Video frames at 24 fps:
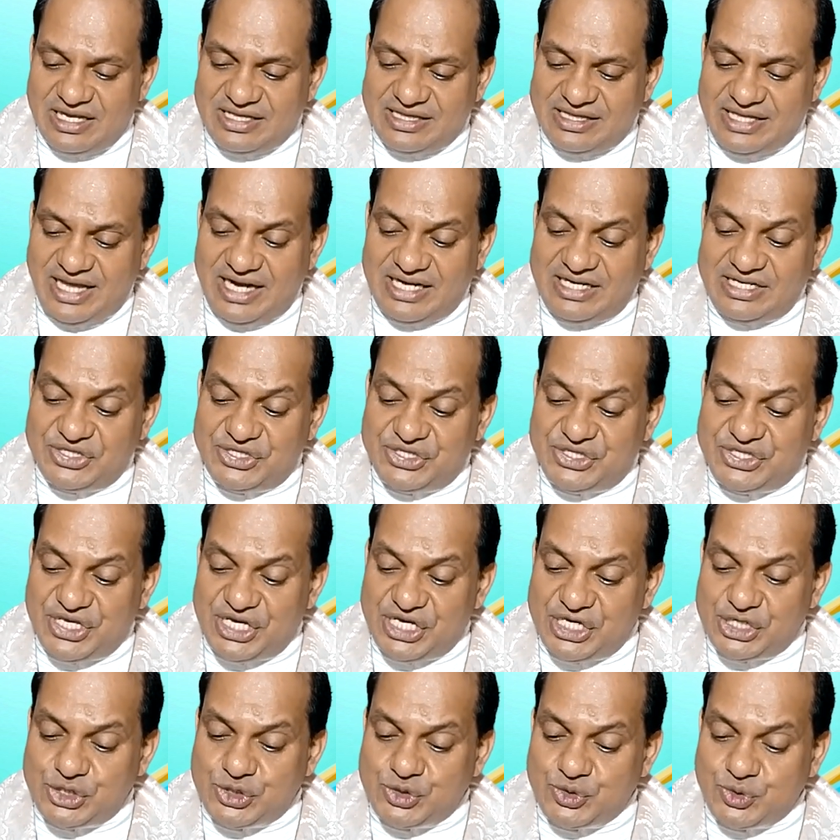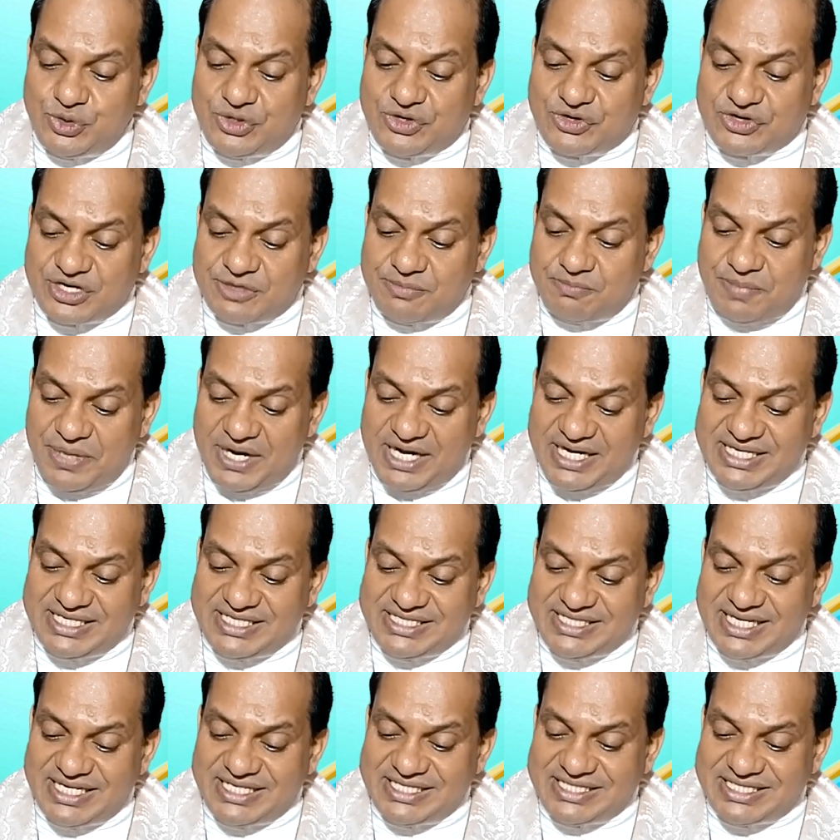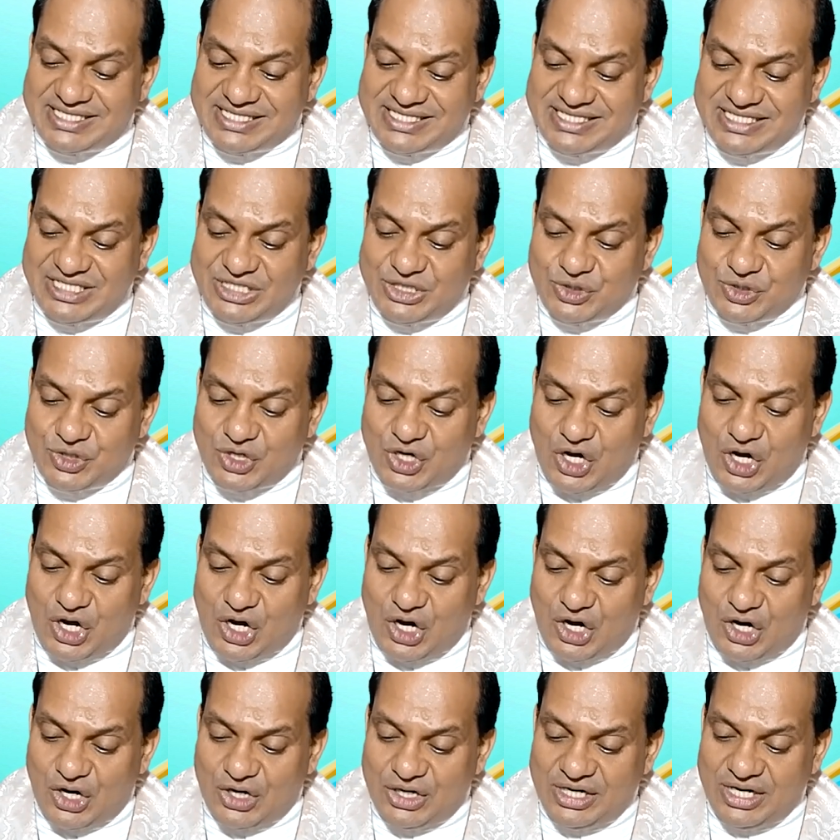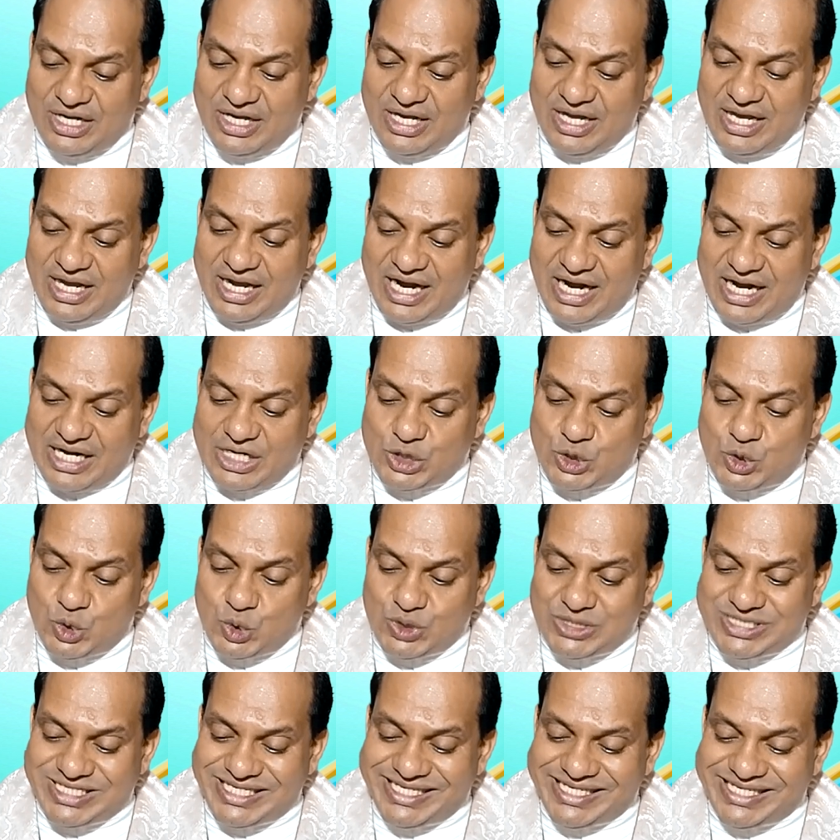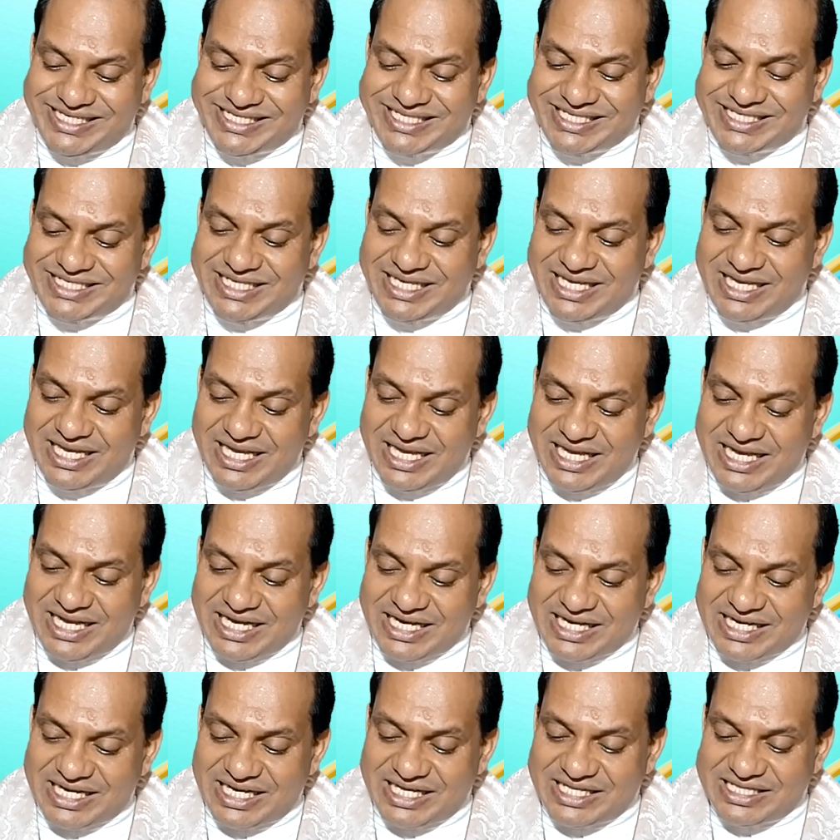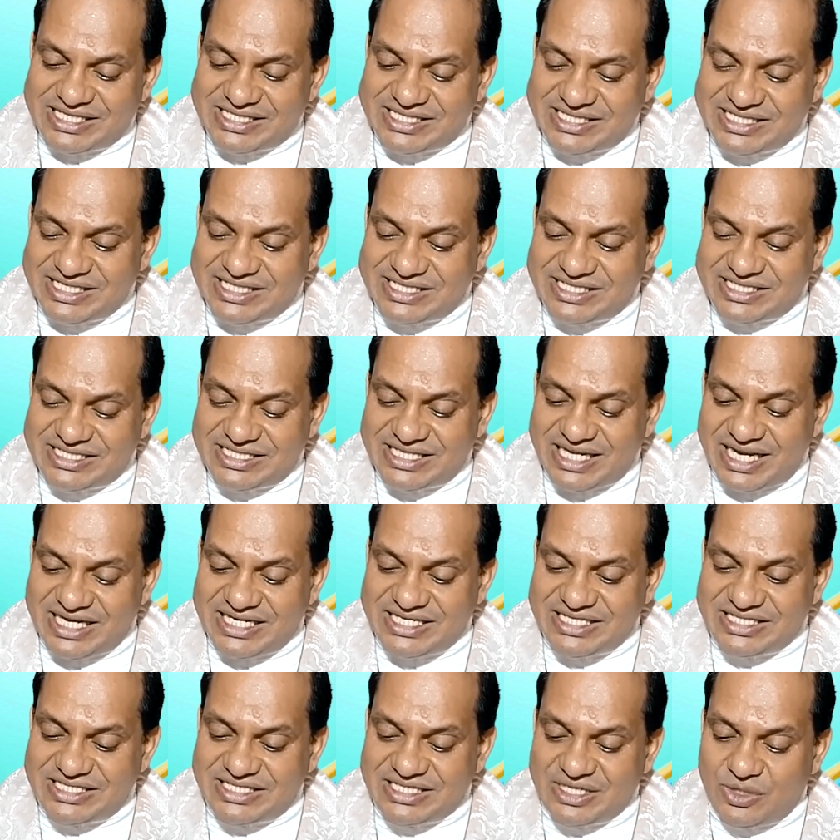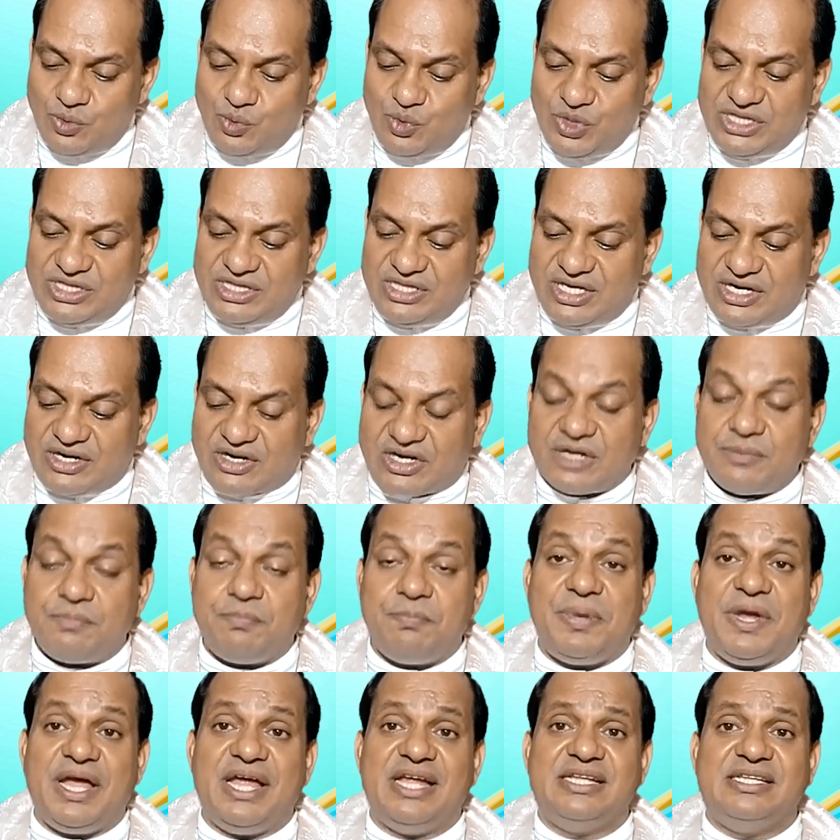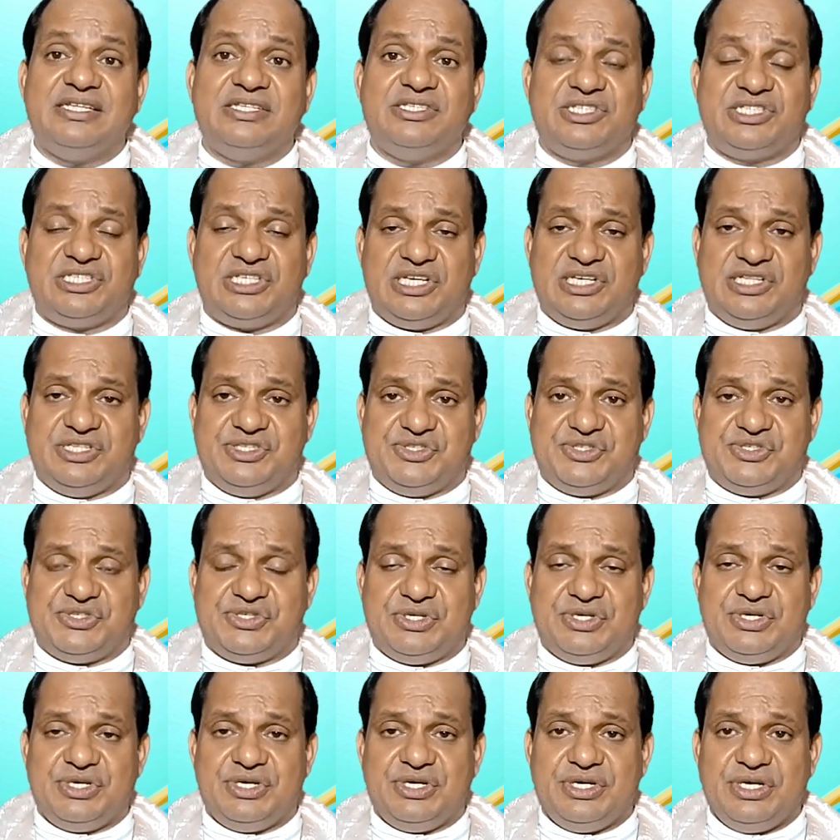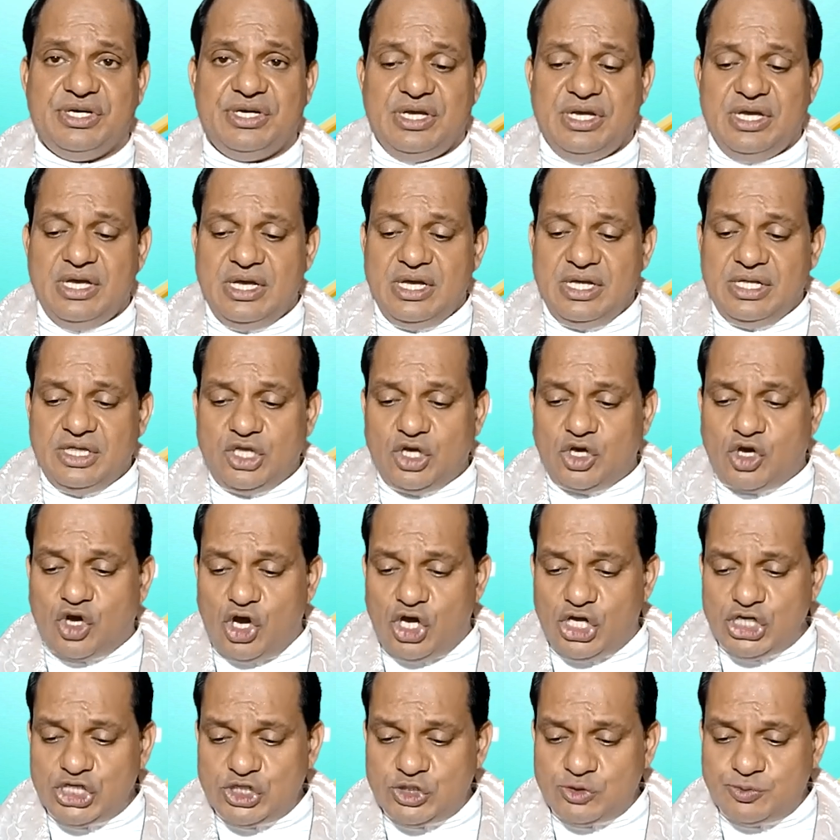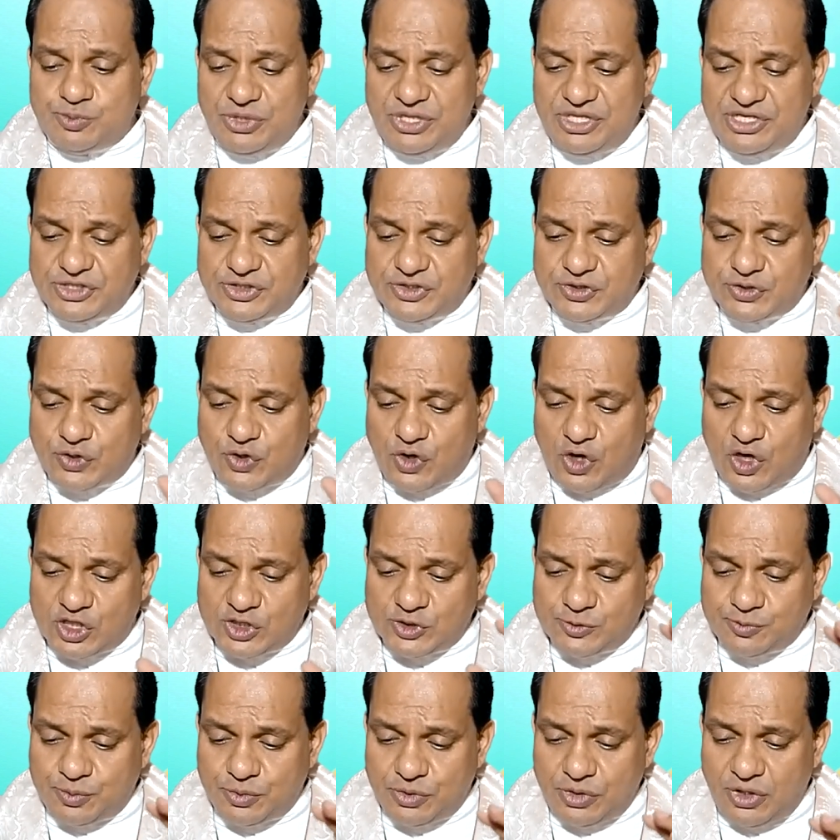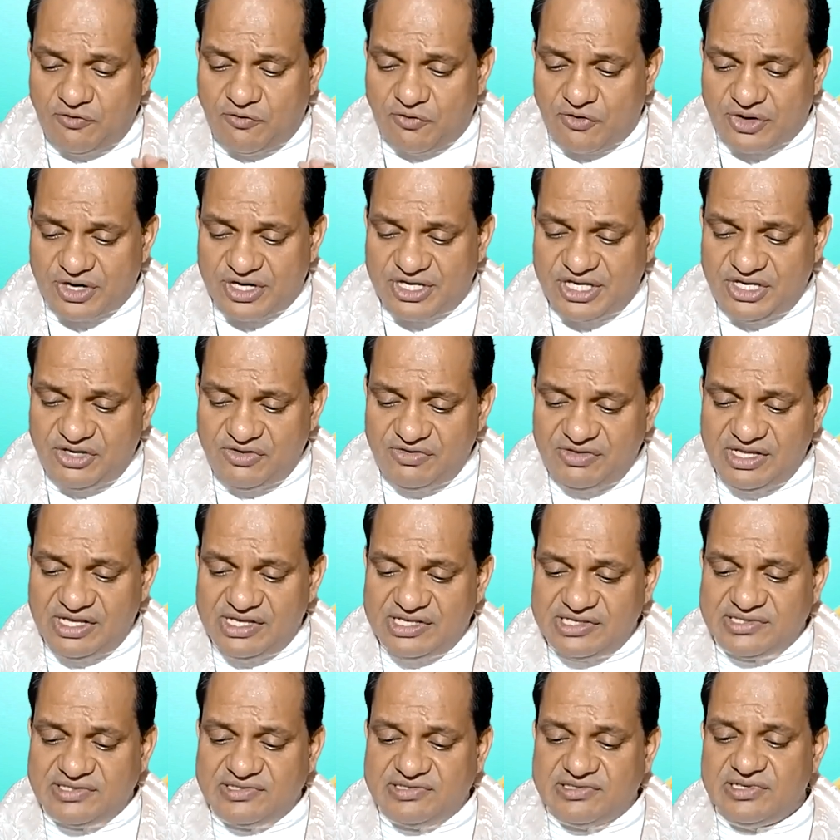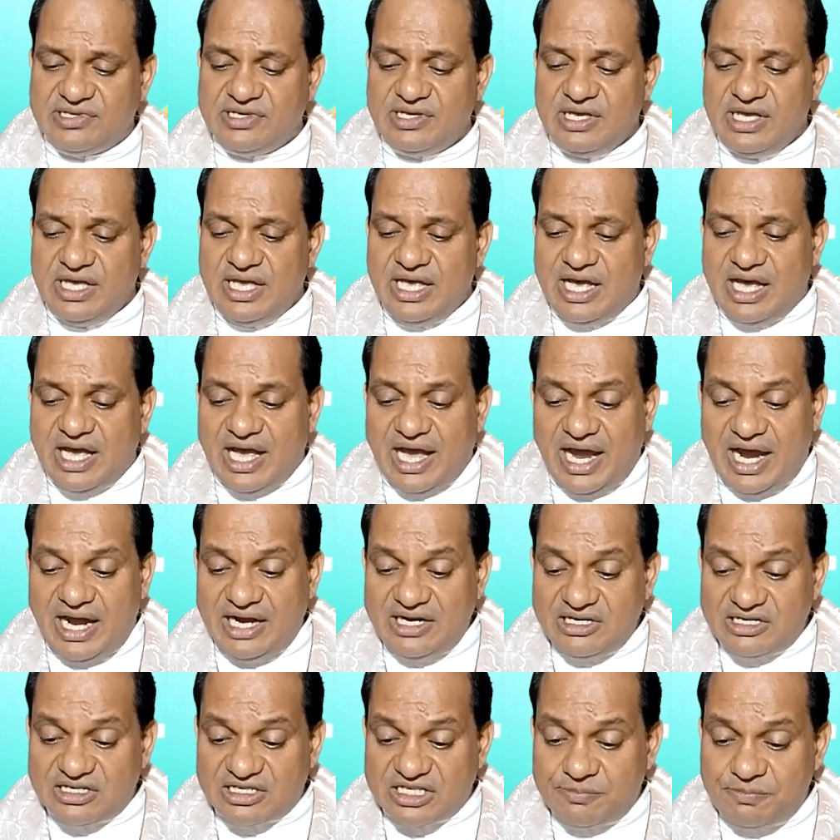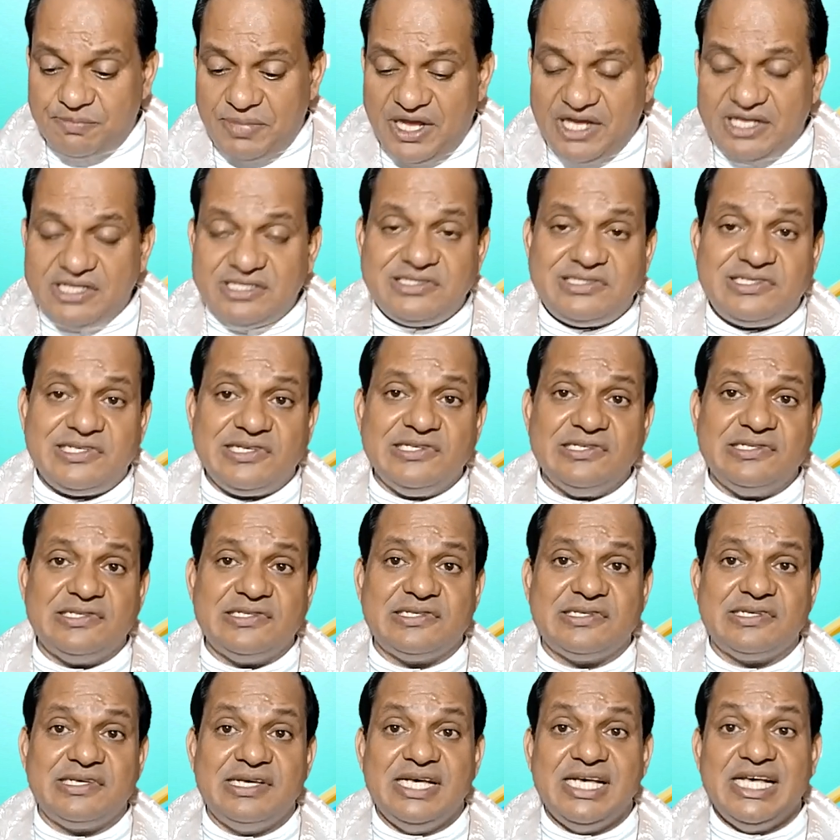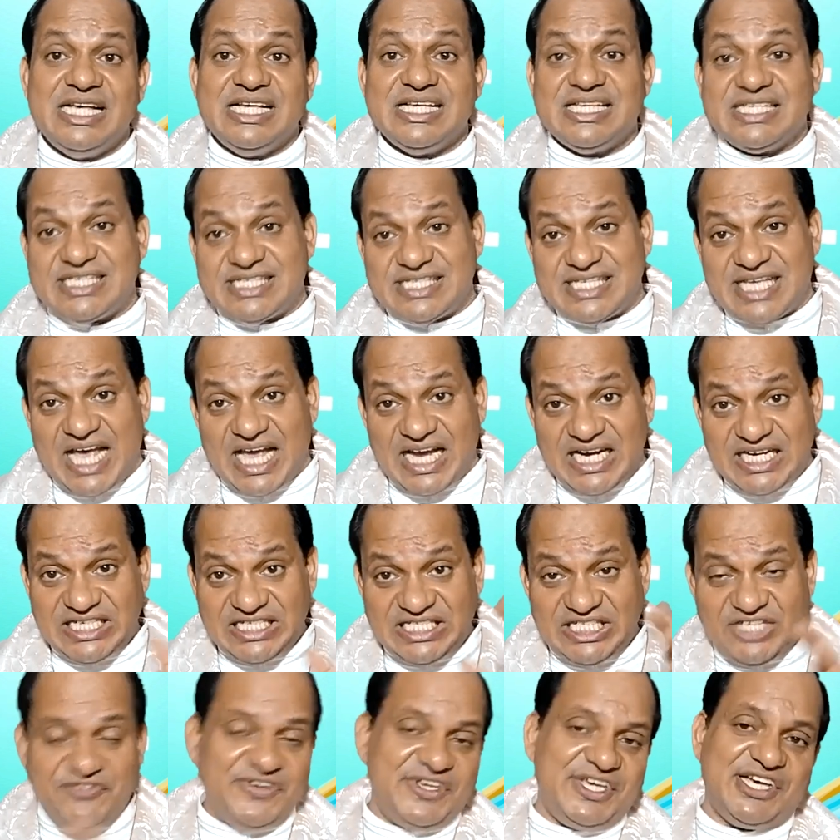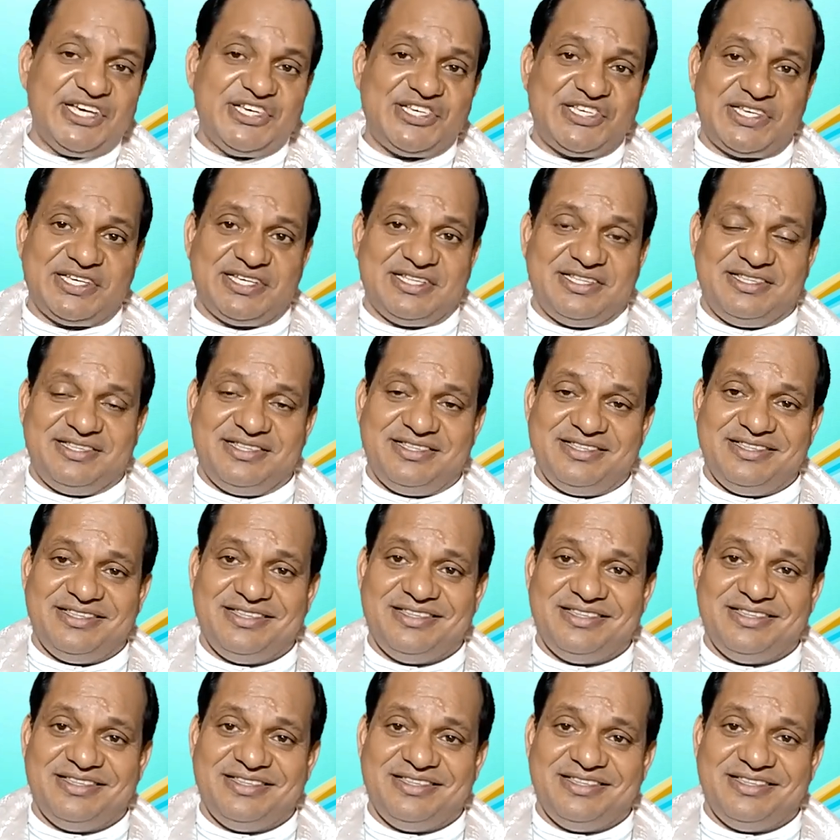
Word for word: that they should repent and turn to God and do deeds consistent with the repentance. The gospel is gospel of forgiveness and repentance, sanctification.